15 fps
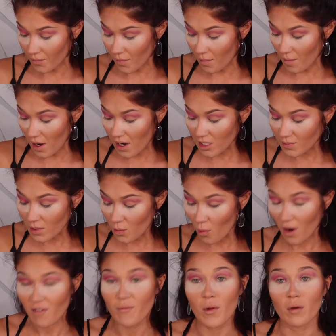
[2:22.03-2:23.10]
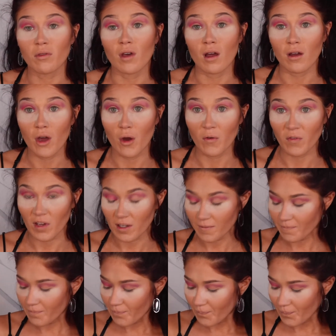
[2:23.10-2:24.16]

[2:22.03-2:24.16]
My husband and wife both got COVID.